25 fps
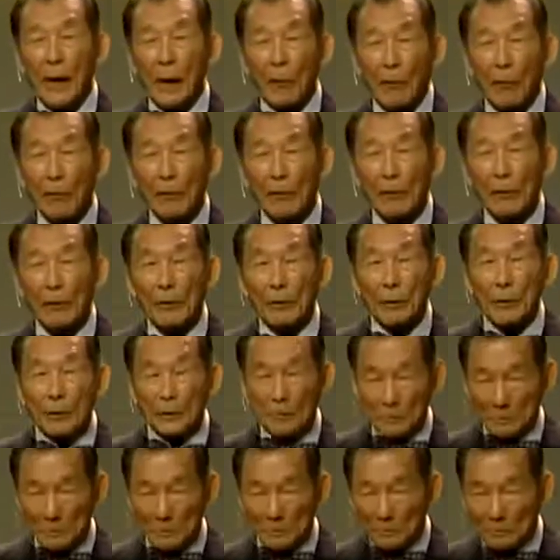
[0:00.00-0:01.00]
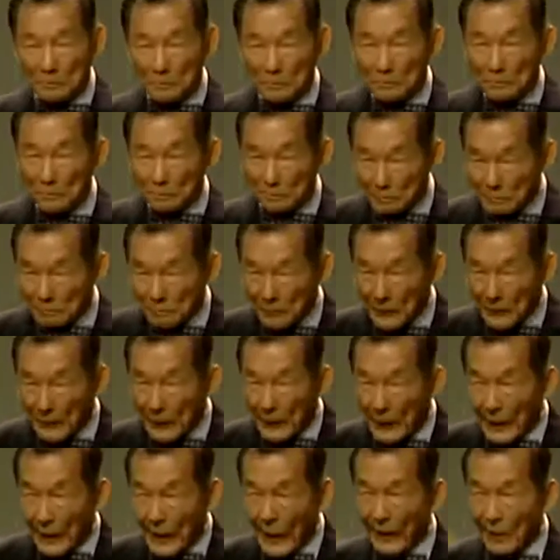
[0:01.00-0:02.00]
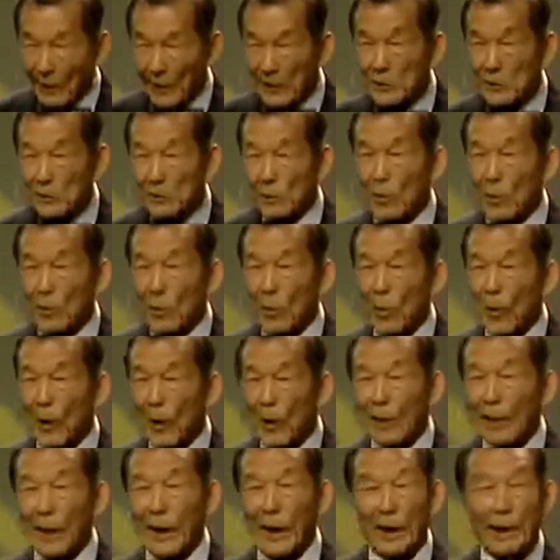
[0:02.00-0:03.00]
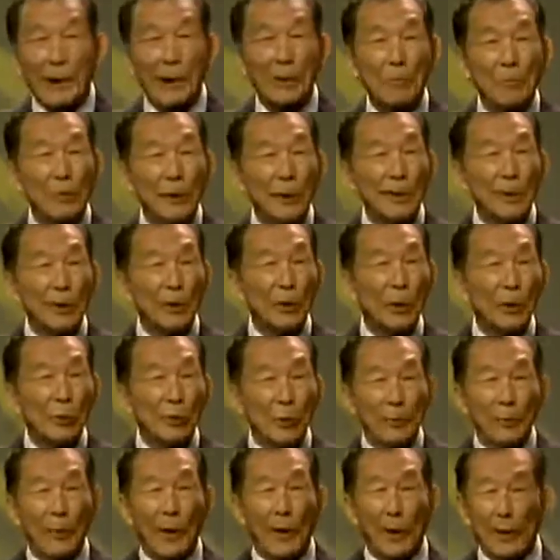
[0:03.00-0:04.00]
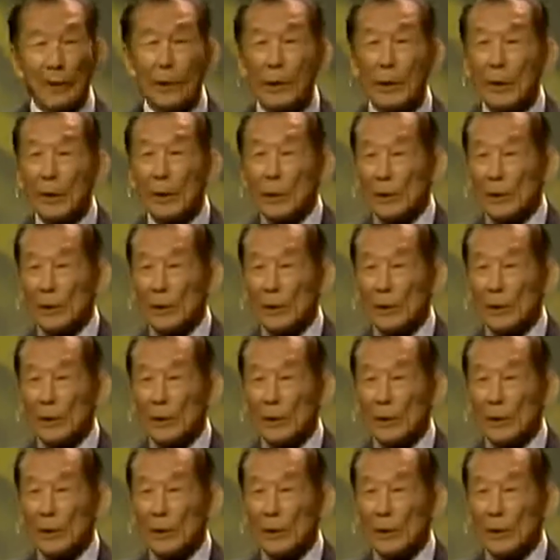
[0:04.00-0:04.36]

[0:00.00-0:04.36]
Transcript: However, and this required a completely open mind.